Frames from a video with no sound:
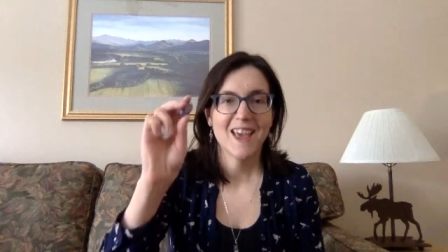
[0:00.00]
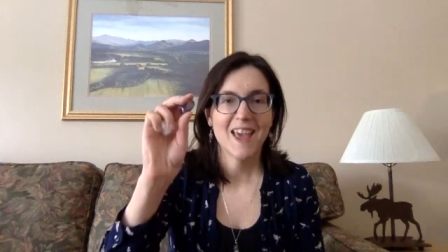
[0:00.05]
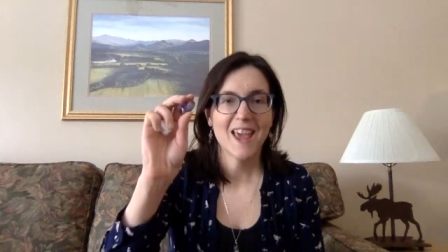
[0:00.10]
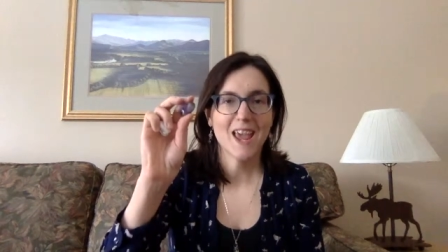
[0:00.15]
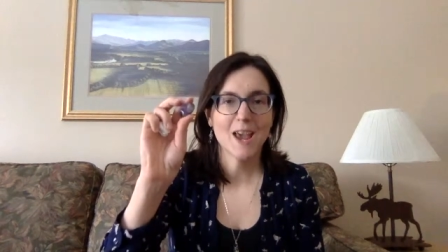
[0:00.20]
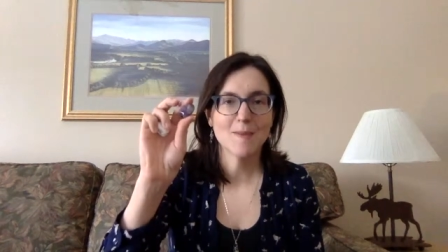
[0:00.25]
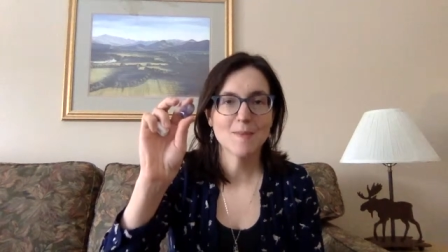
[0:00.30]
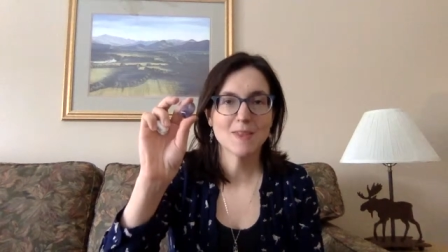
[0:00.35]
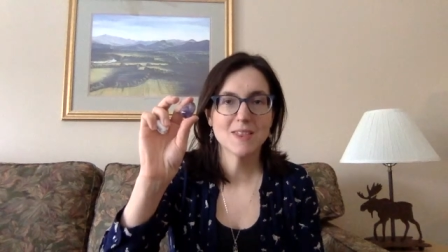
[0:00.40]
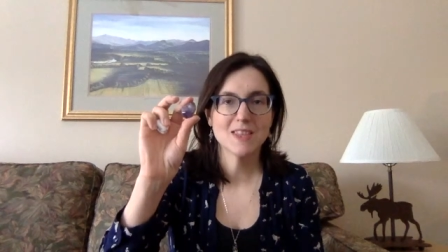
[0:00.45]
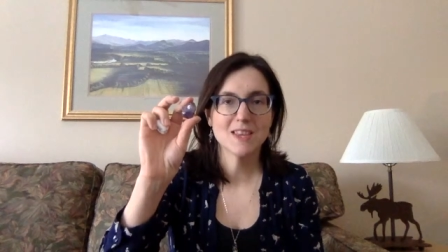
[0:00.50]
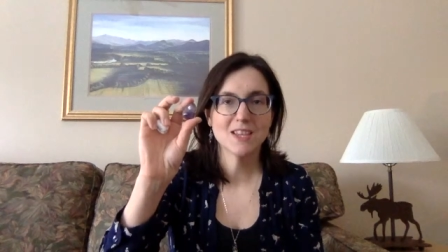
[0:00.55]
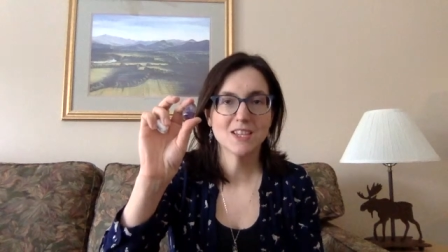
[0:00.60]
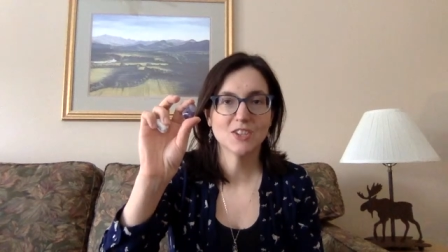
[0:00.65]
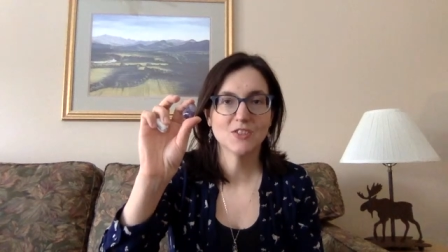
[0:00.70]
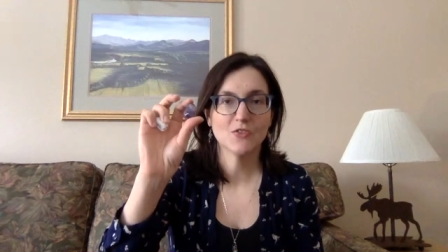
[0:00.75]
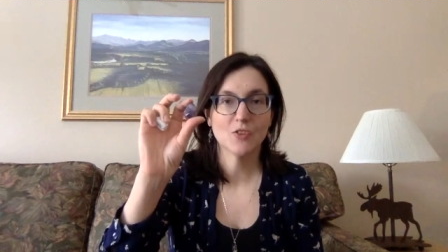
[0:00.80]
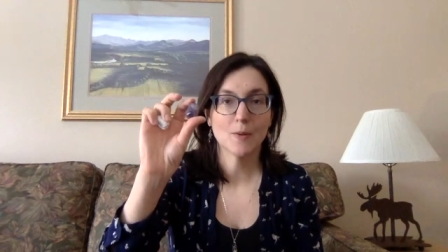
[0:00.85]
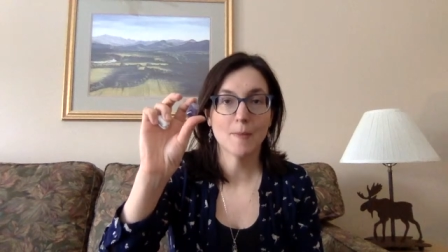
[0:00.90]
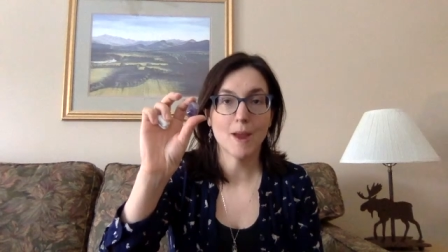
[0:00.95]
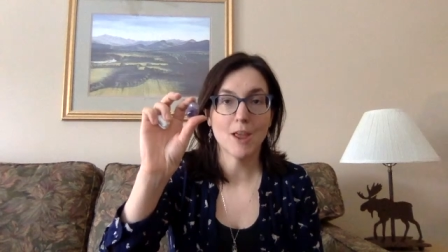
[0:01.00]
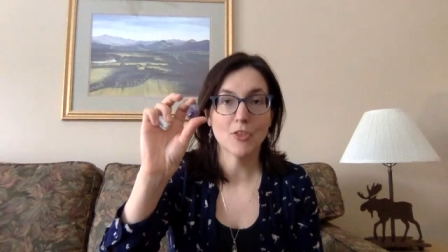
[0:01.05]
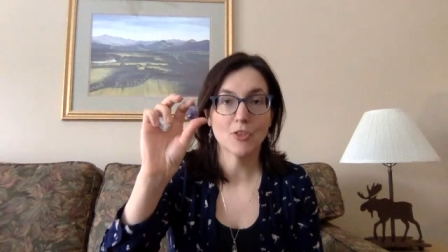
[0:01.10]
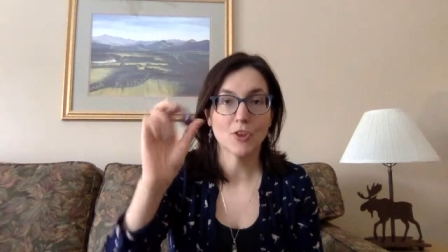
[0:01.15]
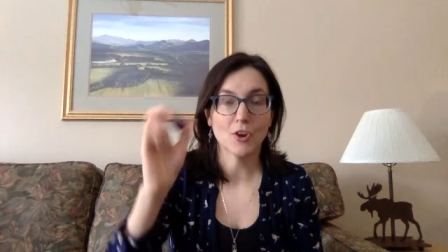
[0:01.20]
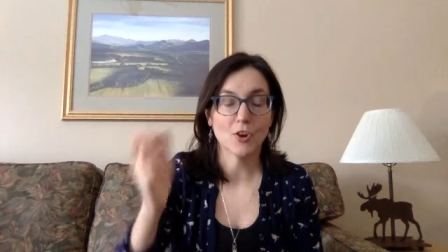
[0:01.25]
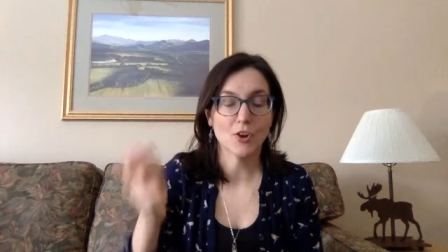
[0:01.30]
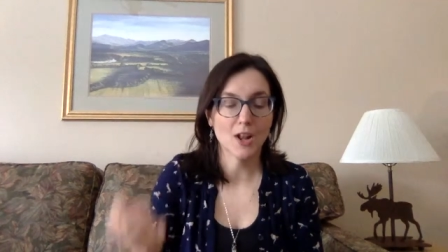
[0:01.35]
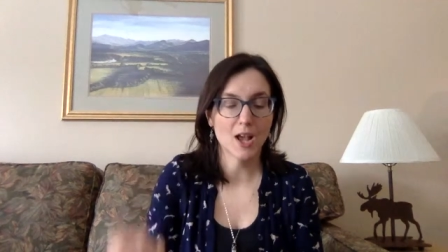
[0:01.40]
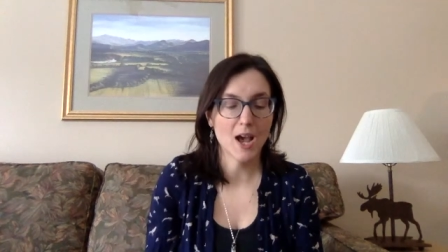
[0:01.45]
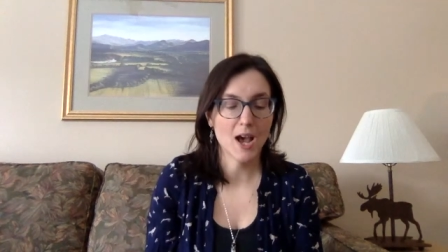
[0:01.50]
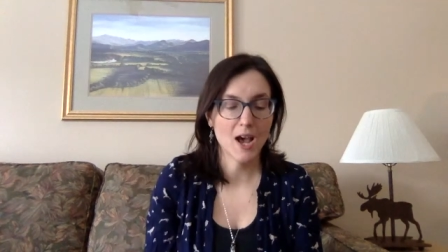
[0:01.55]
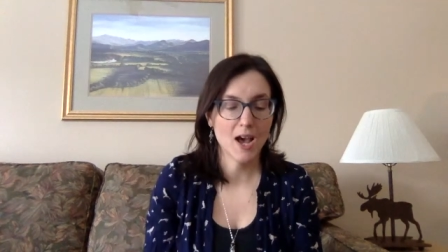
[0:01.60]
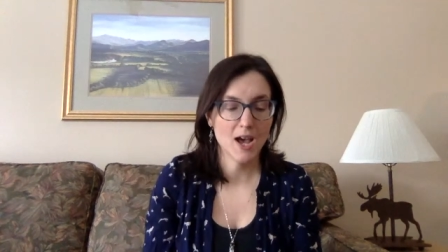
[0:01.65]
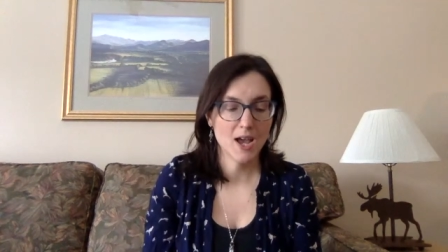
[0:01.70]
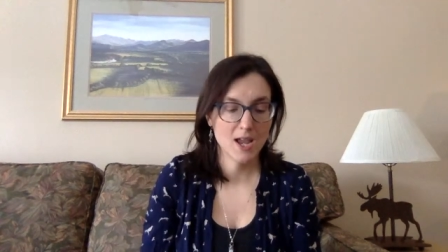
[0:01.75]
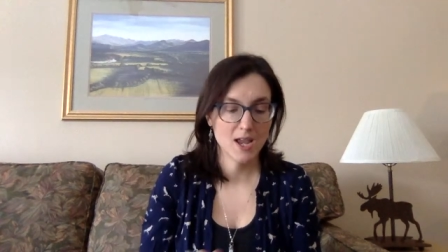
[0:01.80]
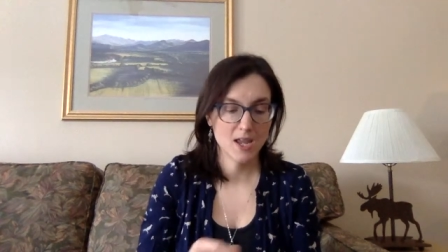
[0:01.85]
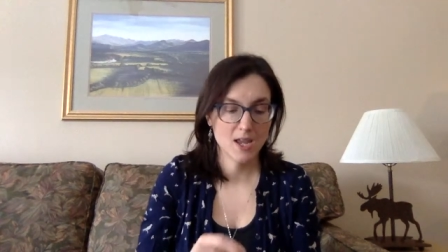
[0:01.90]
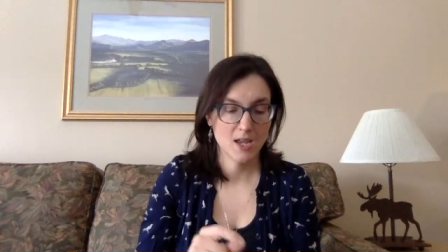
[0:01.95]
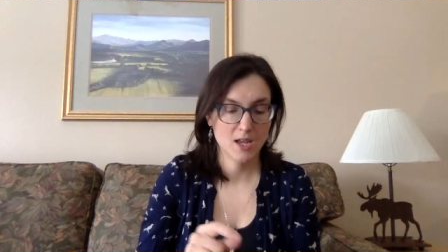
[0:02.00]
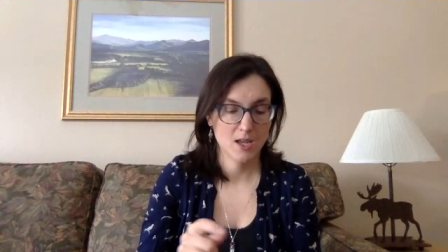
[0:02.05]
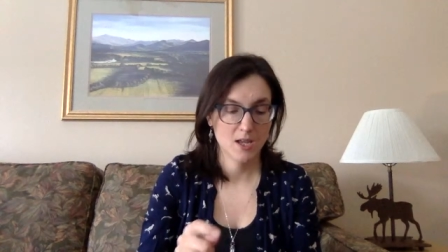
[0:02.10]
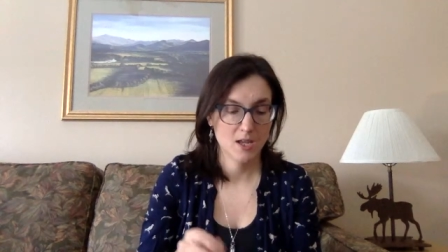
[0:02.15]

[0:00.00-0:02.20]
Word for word: amethyst for my third eye.